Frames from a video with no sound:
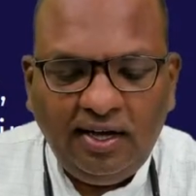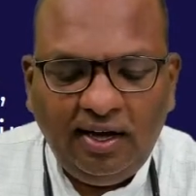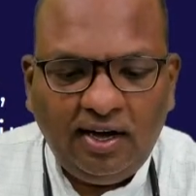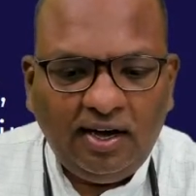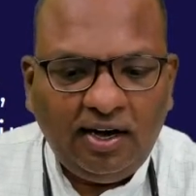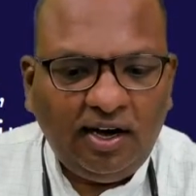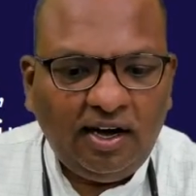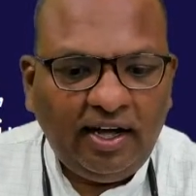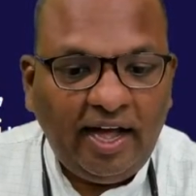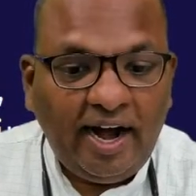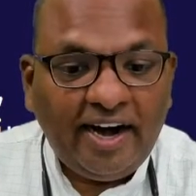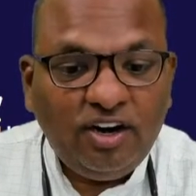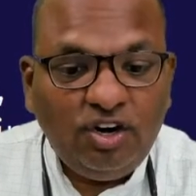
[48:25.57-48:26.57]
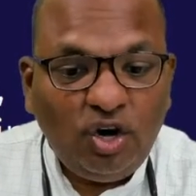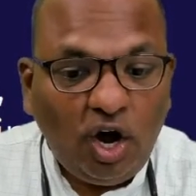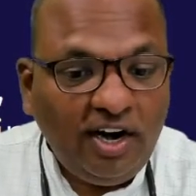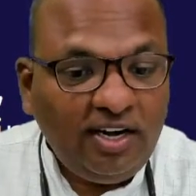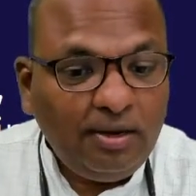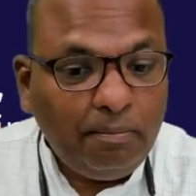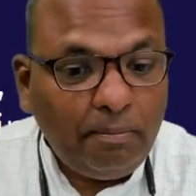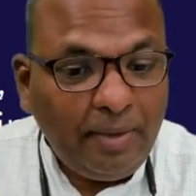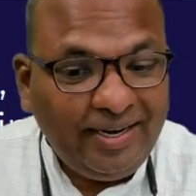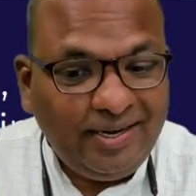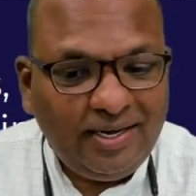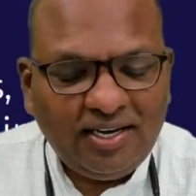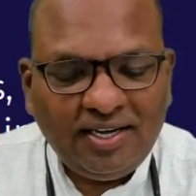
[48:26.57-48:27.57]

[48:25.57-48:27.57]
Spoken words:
had not met